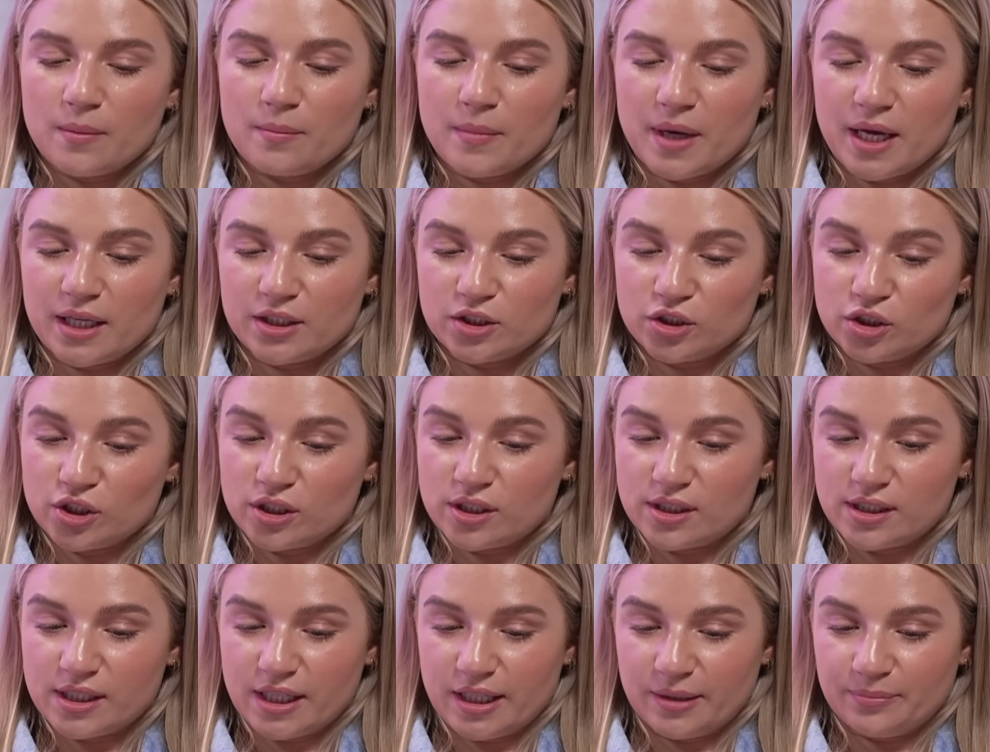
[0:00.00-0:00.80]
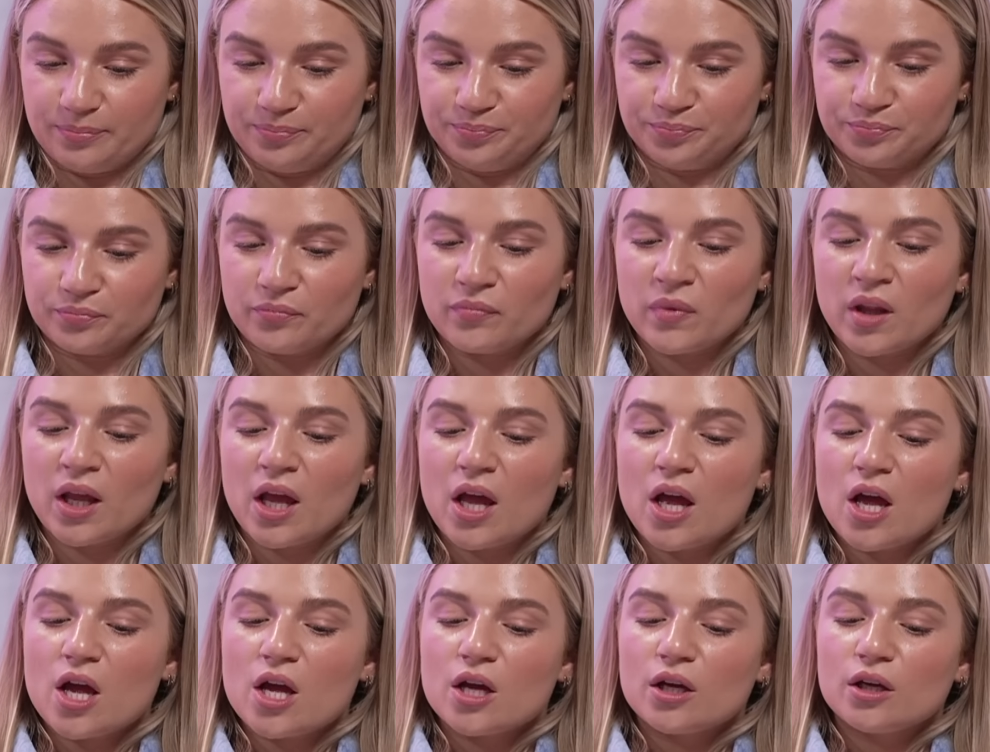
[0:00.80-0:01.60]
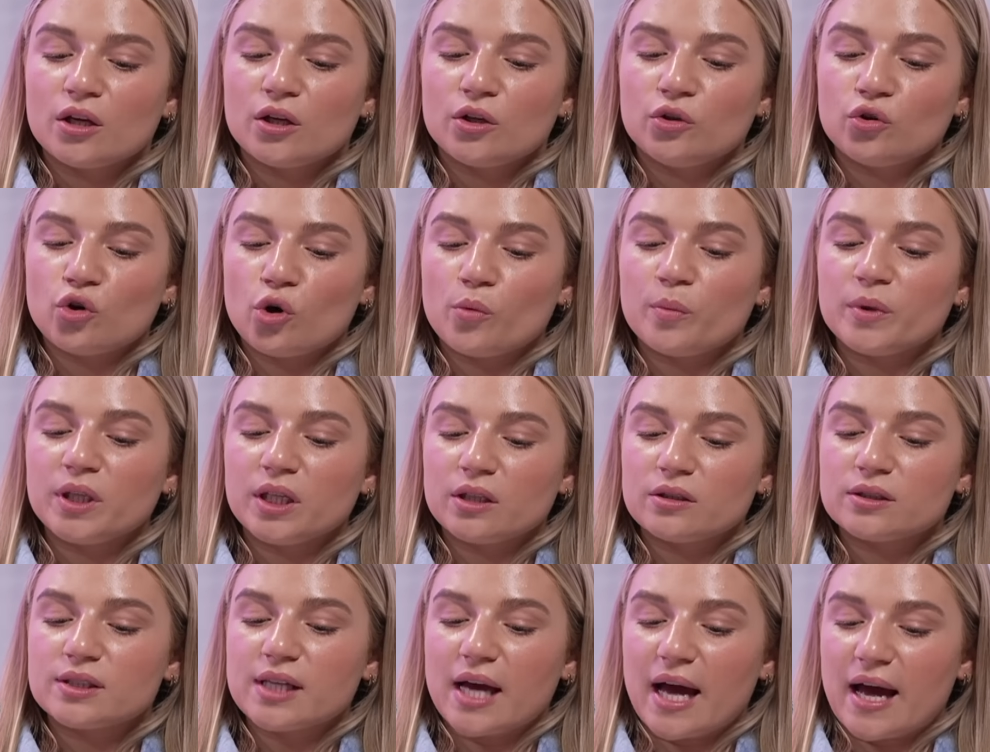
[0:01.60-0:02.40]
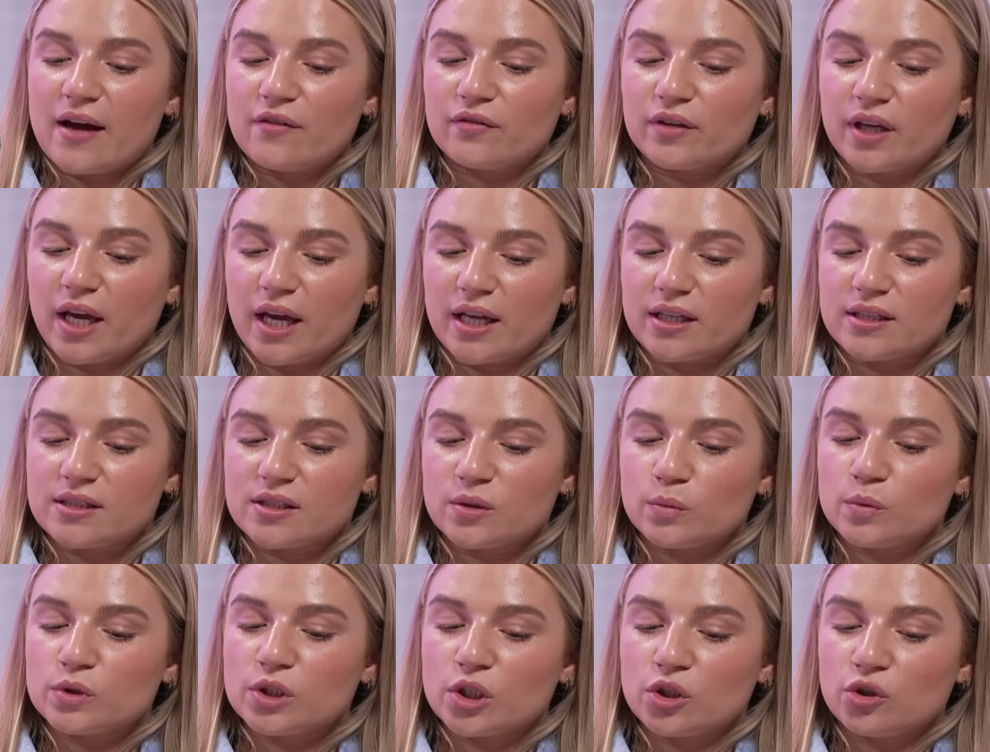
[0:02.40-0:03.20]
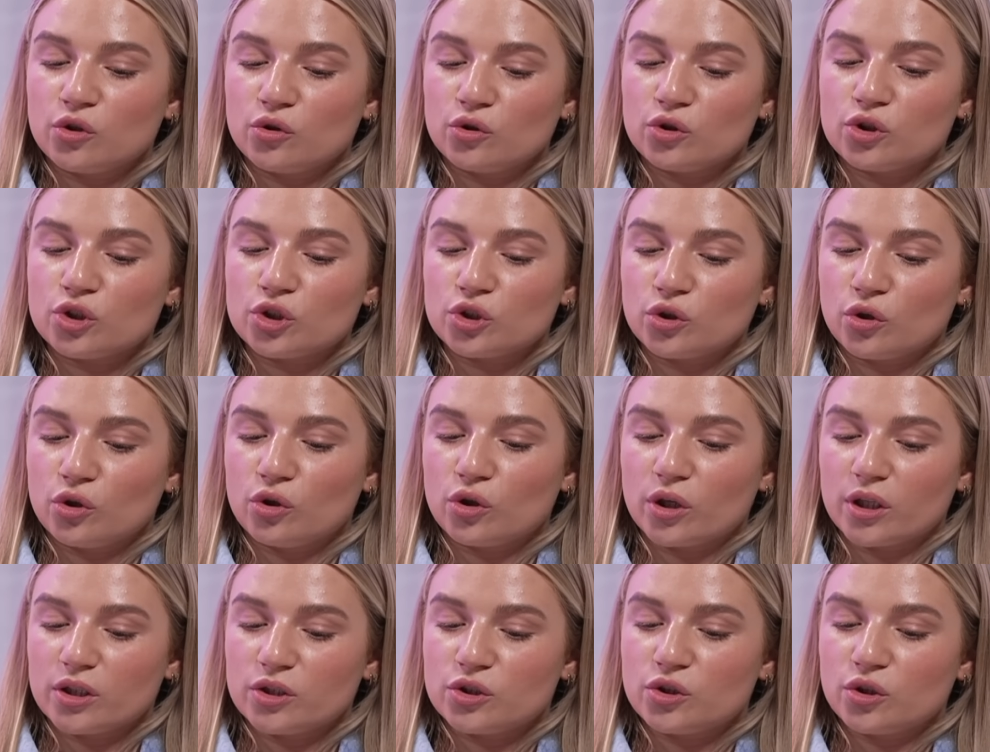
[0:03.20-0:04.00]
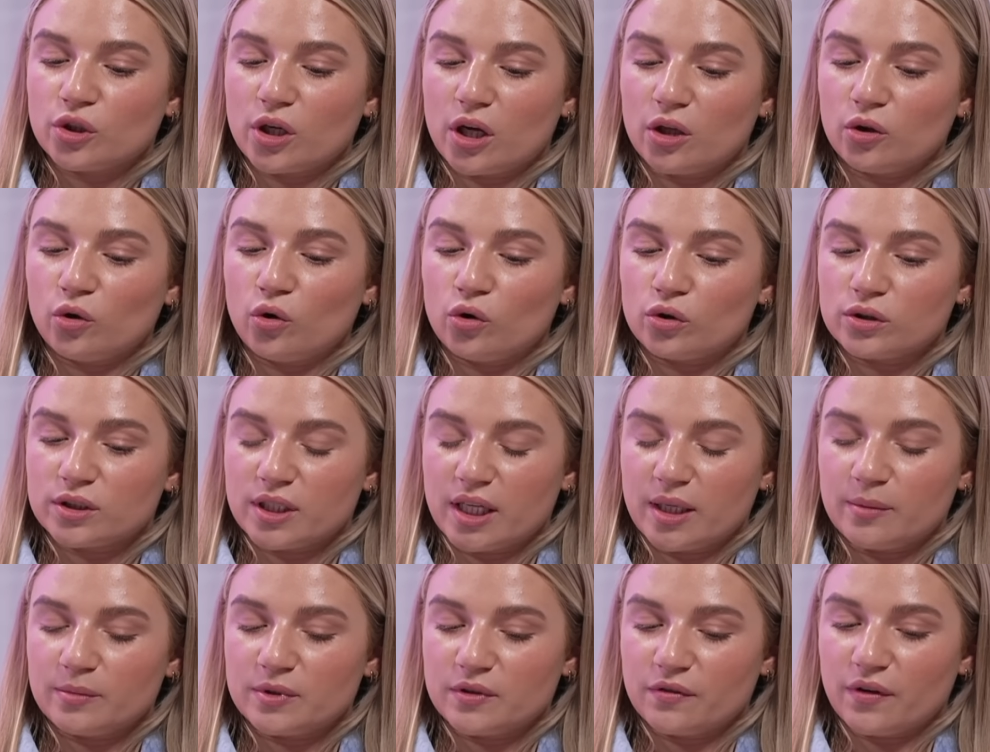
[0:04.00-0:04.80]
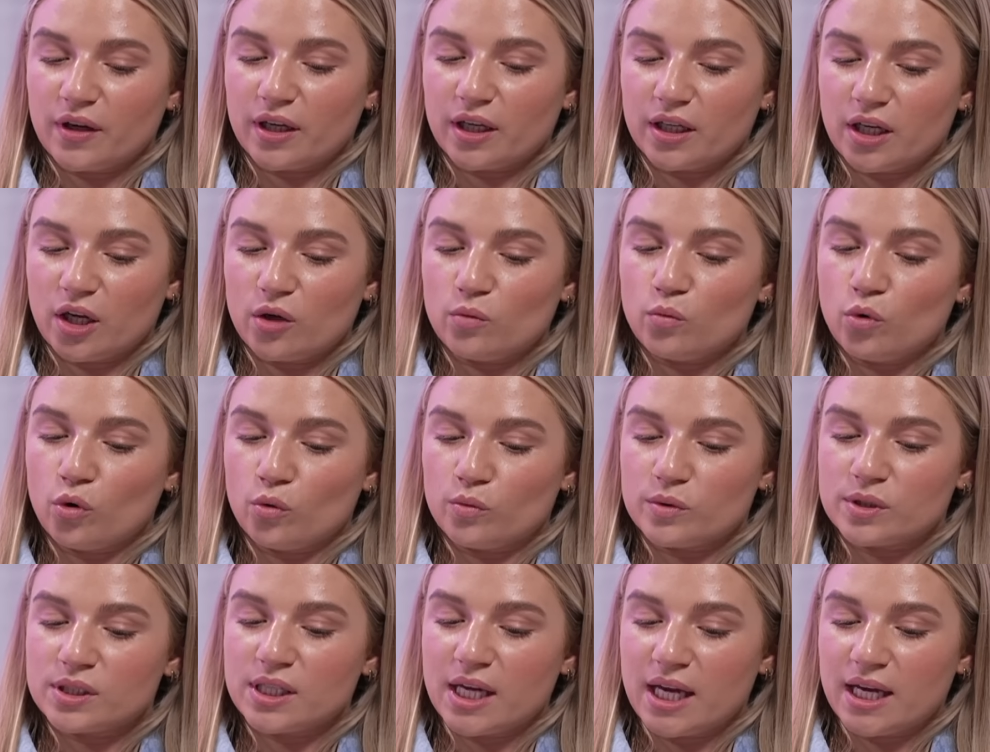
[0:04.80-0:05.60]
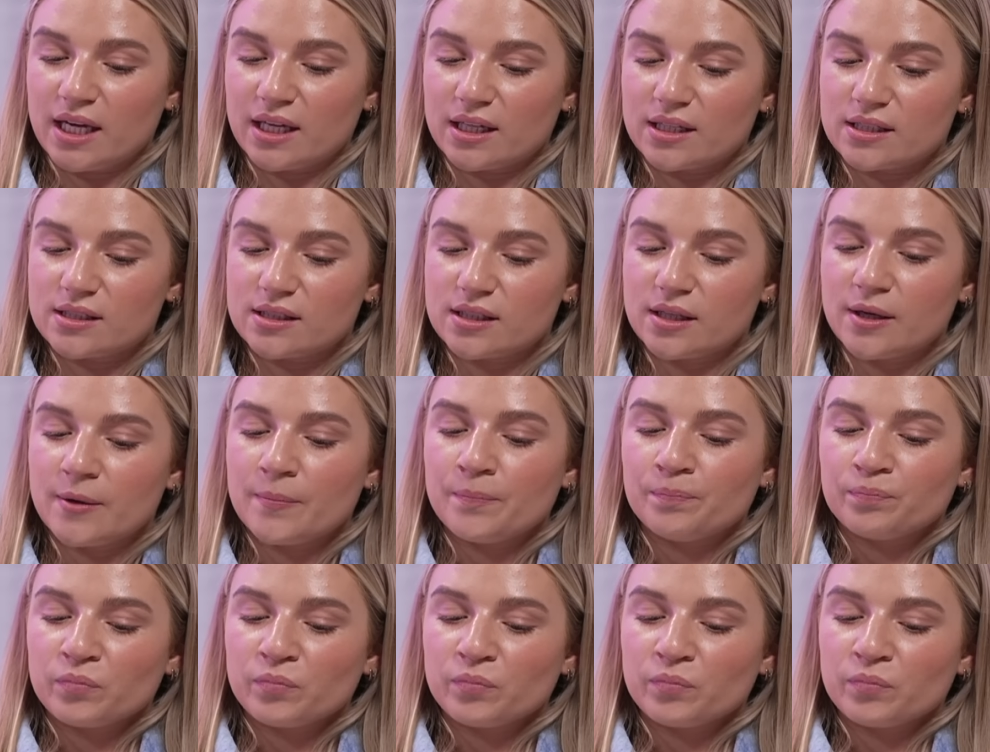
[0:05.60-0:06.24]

messaged us saying, not being able to have kids was a huge shock and took a long time to figure out what was next.